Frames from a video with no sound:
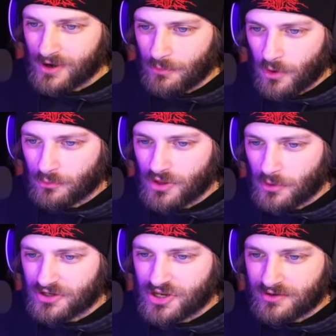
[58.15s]
Hey, well, you
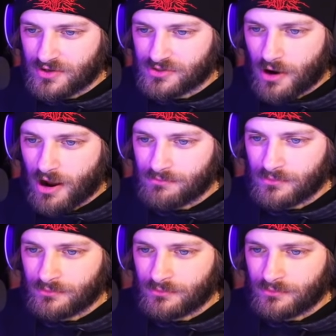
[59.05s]
wanna square up?